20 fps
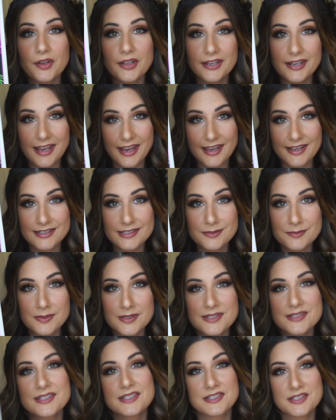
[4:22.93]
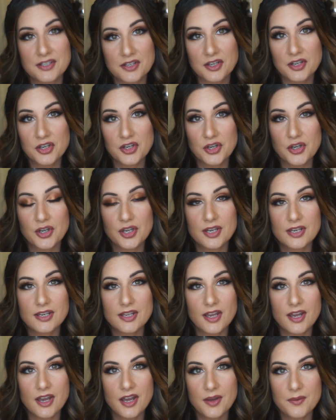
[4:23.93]
Enhancements. It's a
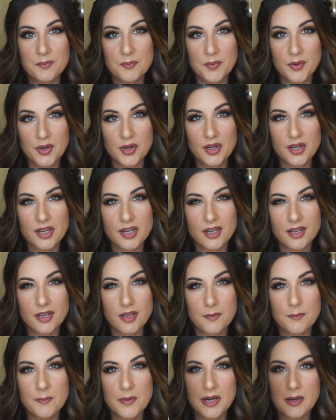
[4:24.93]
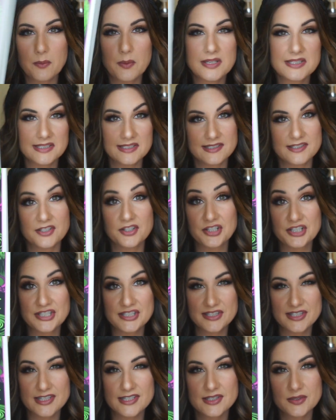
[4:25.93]
good book, but it wasn't as good as
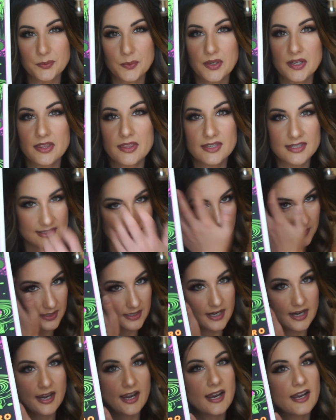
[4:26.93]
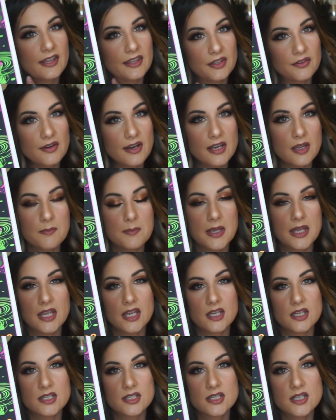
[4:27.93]
this one. This one I highly
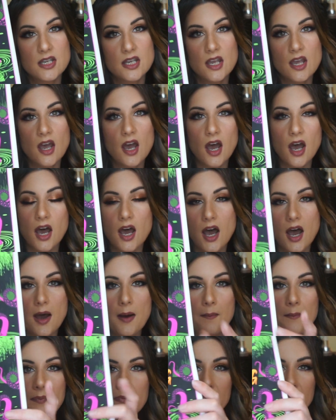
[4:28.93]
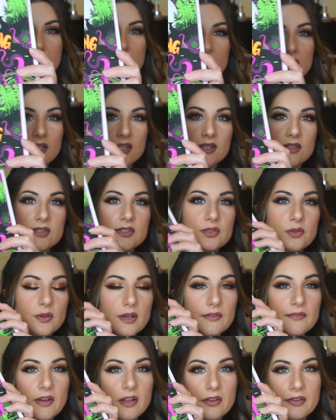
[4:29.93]
recommend. Um, the
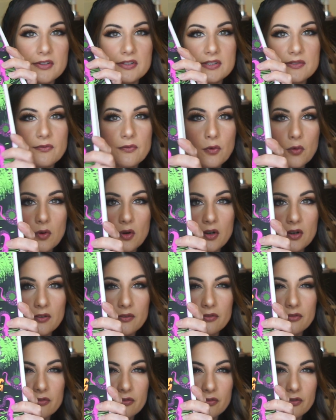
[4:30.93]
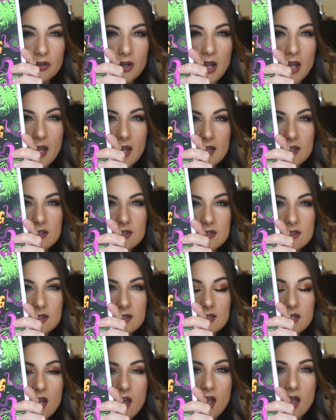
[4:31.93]
story follows four
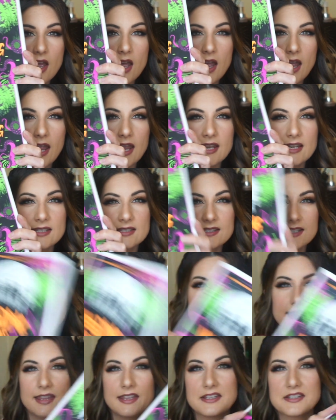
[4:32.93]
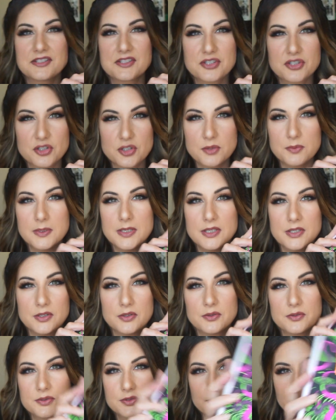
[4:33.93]
friends and it's got like a
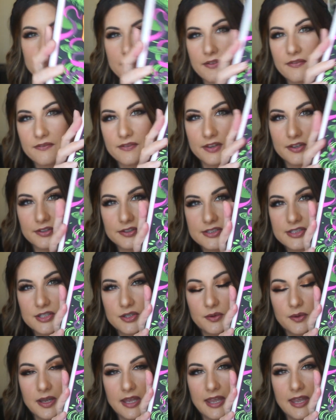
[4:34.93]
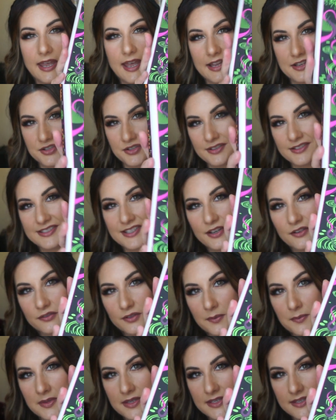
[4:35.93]
Scooby-Doo sort of feel to it. As you can tell
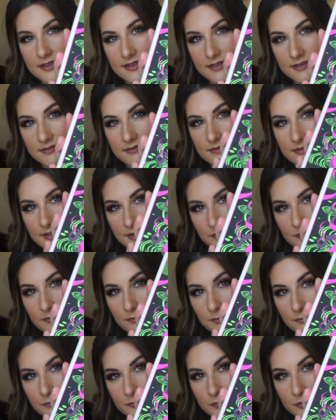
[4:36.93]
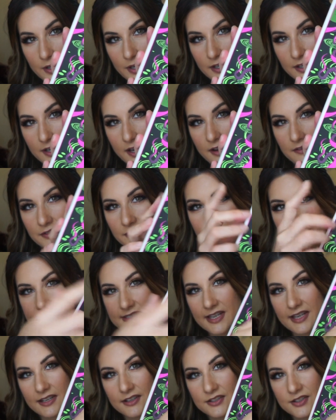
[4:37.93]
from the, the front cover, it's
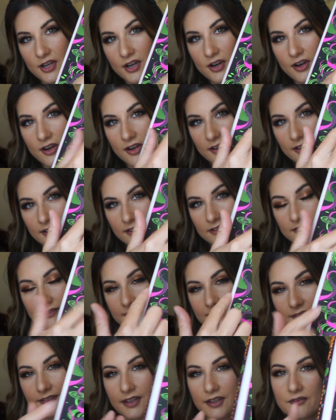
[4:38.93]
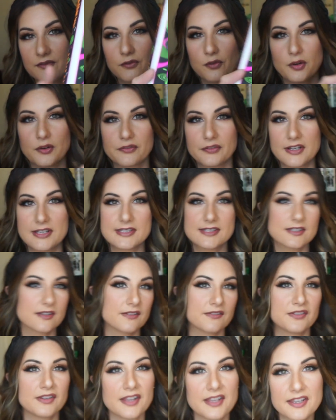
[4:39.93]
got a dog and like four friends. So
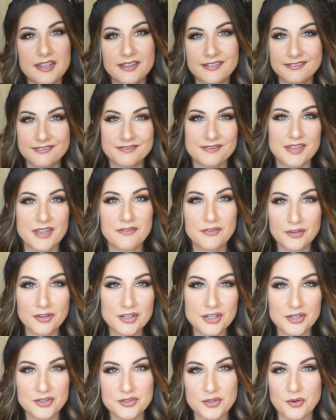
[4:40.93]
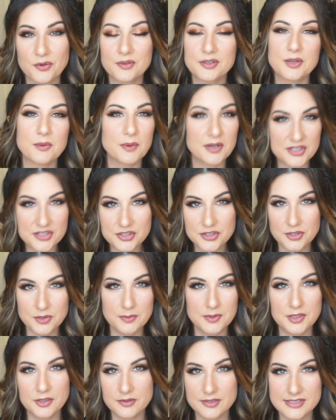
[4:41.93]
if you like, if you're an adult and you watch
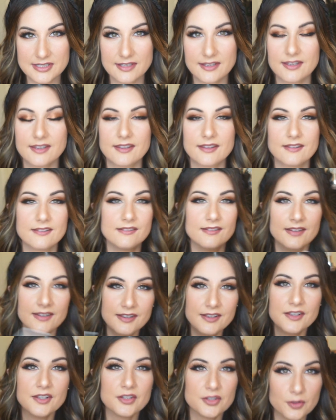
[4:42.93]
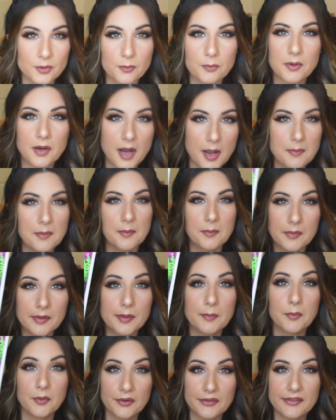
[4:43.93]
Scooby Doo as a kid, you'll probably
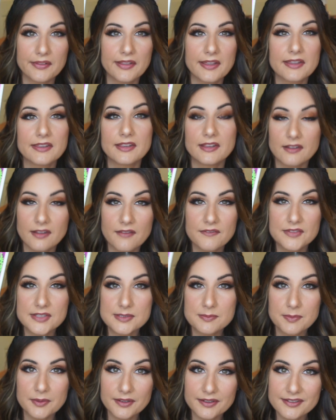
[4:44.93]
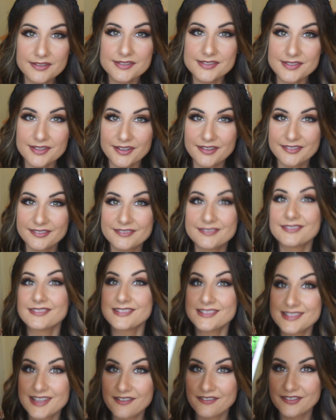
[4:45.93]
more than likely love this book. So
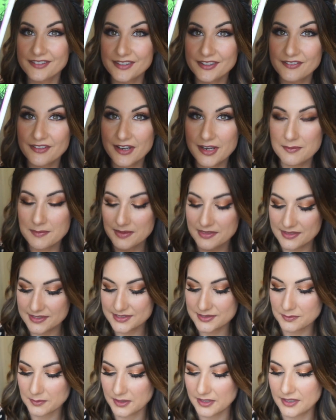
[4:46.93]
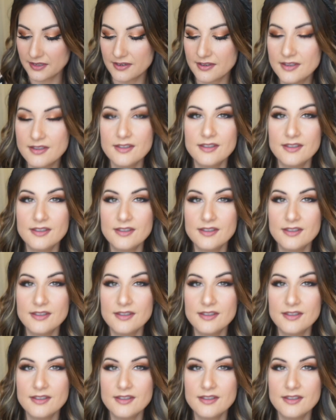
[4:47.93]
definitely recommend this one.